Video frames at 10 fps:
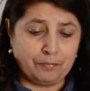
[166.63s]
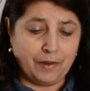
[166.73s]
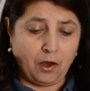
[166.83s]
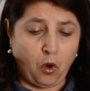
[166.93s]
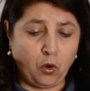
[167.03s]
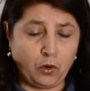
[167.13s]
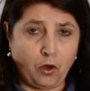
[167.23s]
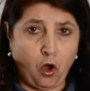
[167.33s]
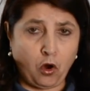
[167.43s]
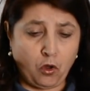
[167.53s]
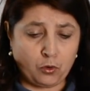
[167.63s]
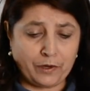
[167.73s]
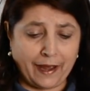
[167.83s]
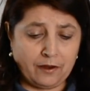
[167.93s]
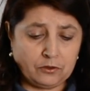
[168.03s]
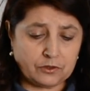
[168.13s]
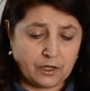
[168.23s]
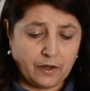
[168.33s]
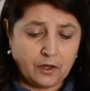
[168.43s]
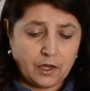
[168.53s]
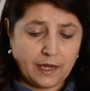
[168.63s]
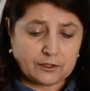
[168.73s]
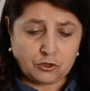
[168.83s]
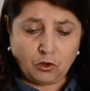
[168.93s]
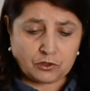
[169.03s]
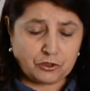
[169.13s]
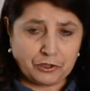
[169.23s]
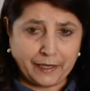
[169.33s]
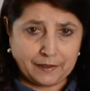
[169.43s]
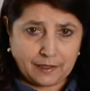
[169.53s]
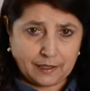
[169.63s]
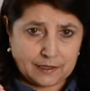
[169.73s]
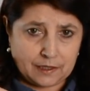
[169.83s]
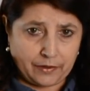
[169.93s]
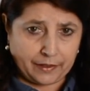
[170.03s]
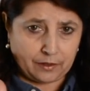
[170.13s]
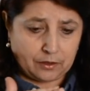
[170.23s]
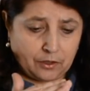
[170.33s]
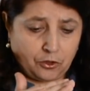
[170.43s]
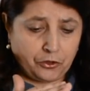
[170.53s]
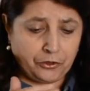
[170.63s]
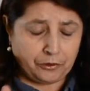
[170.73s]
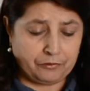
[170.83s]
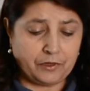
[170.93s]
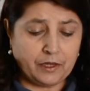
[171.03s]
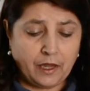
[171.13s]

hollowed out. It's not straight, it's like curved.